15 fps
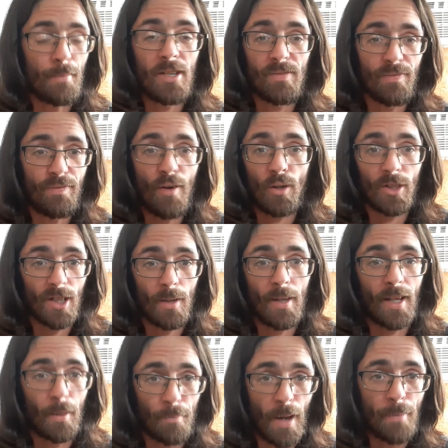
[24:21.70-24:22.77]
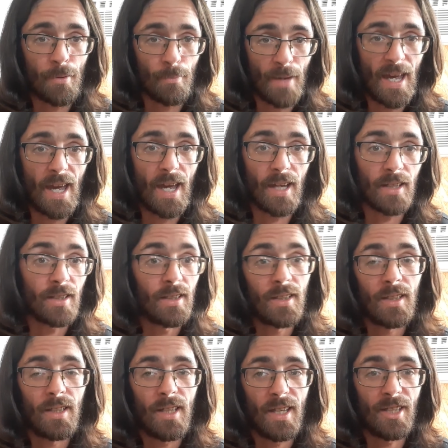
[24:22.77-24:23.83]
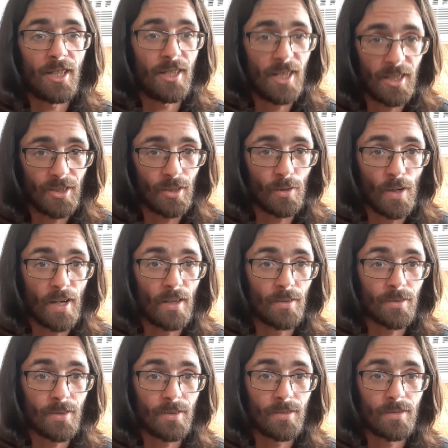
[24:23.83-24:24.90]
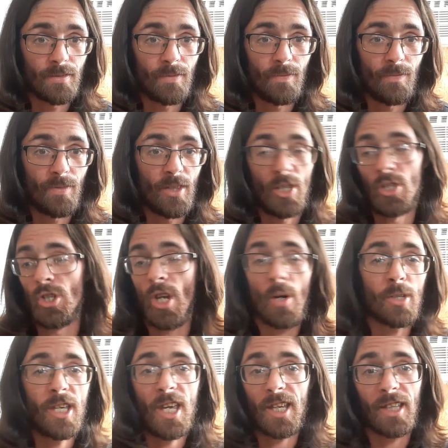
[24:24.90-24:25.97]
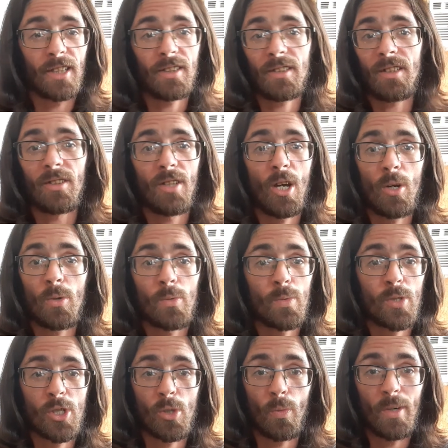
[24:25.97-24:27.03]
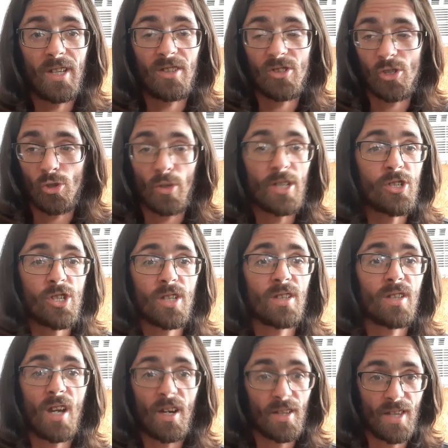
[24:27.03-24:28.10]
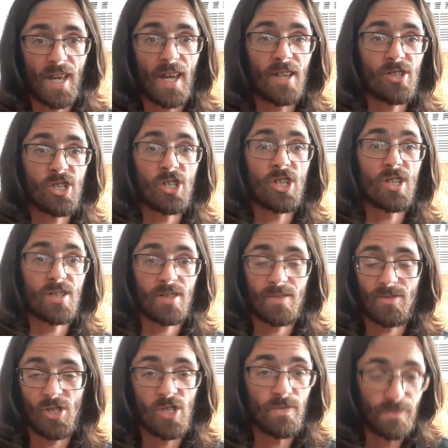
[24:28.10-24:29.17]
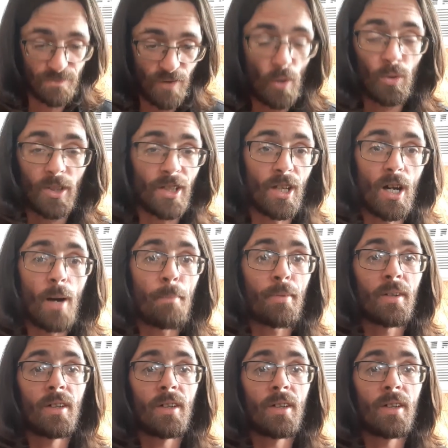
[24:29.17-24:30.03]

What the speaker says: Folded up like a paper bag, and then hit the ground. No kicking, no screeching, none of that. She folded up.